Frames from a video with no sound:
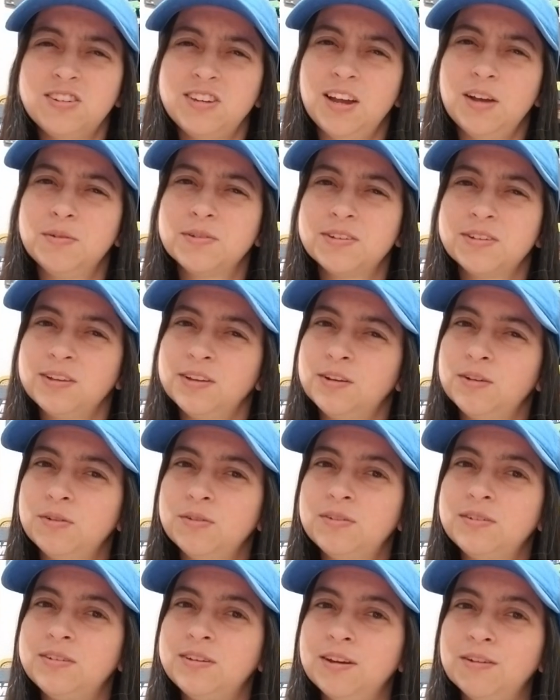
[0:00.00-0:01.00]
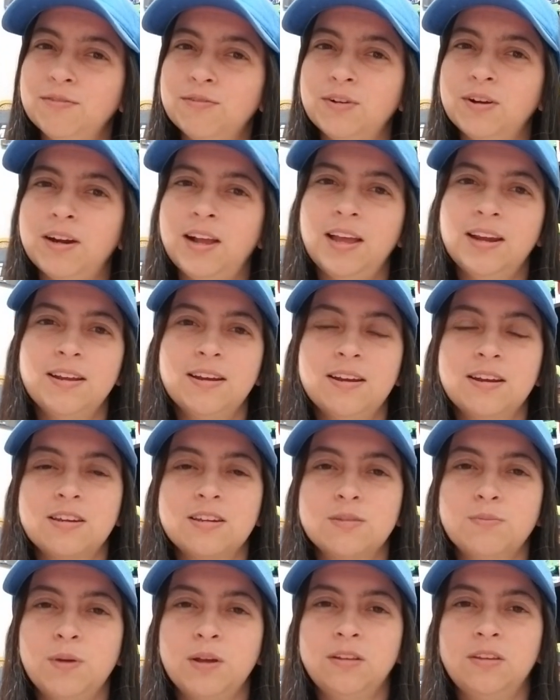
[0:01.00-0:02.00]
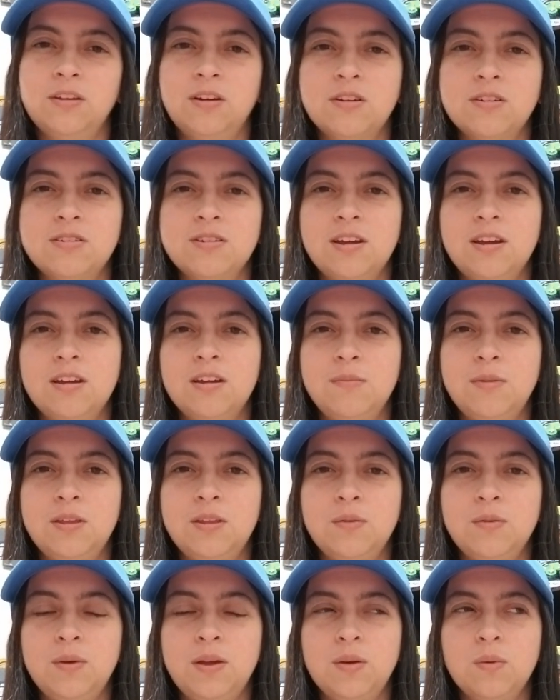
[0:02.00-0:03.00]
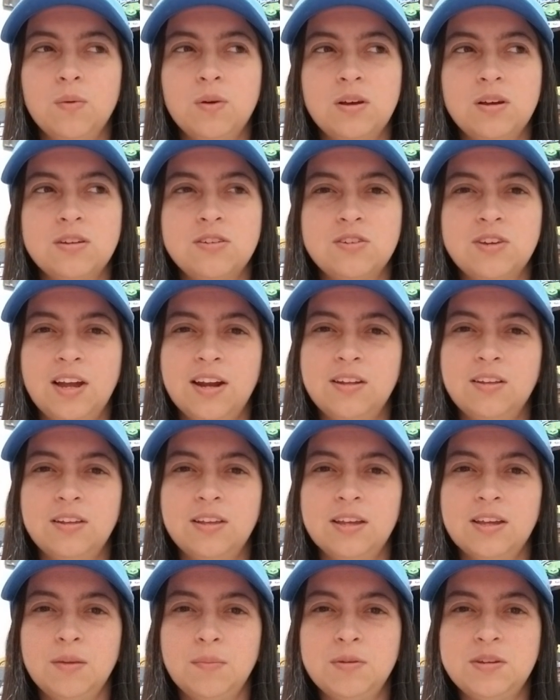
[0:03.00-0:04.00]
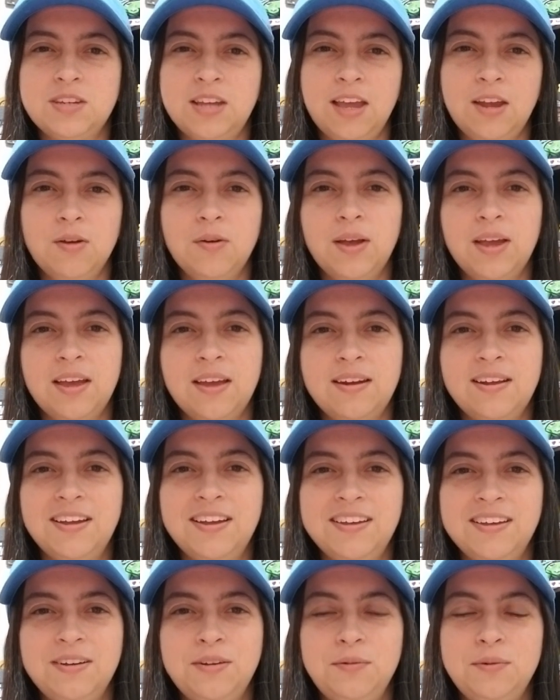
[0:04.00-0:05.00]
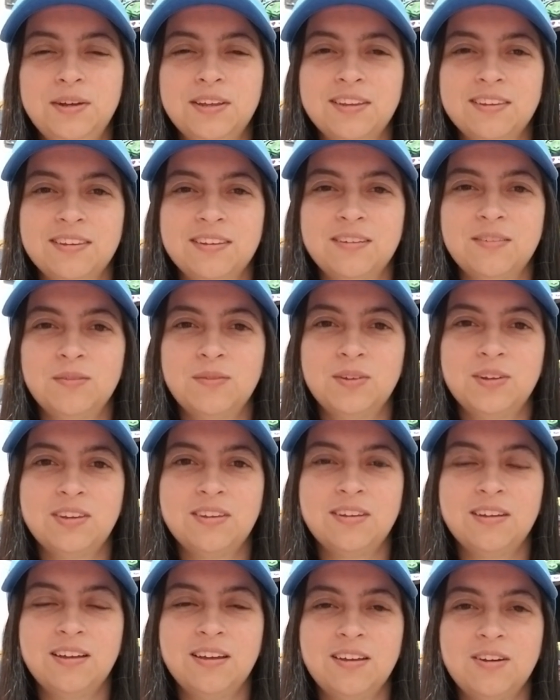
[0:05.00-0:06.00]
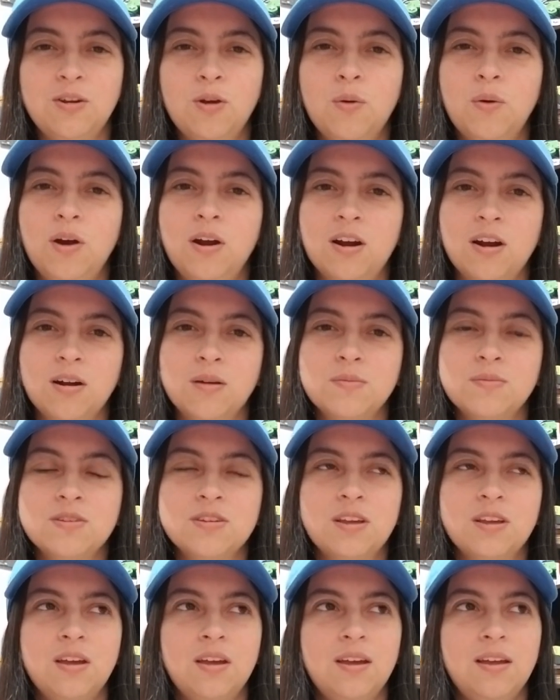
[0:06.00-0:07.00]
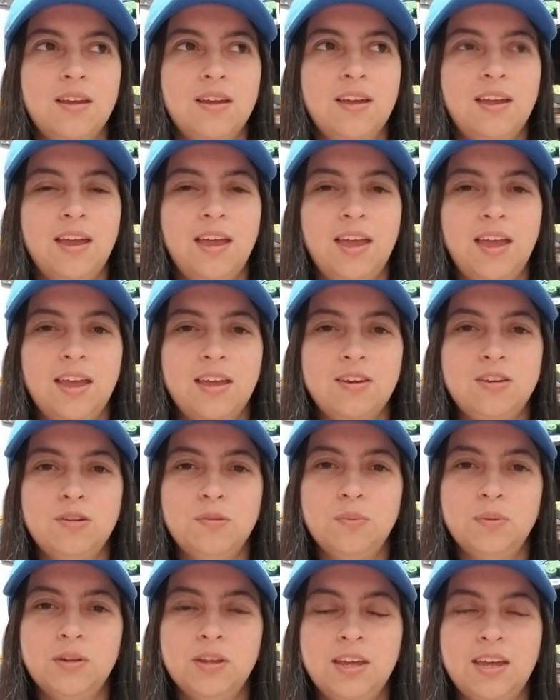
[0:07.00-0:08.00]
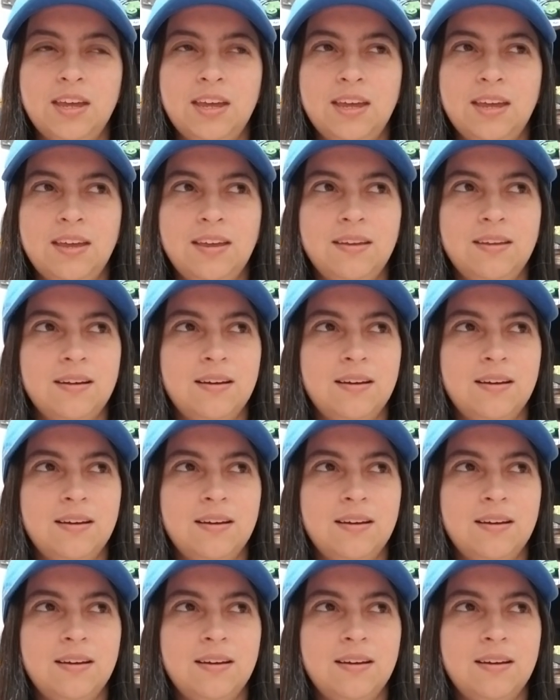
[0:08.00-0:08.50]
style was a little different. I didn't expect the art style to be the way it was. You kind of look like a potato head with no arms. And you play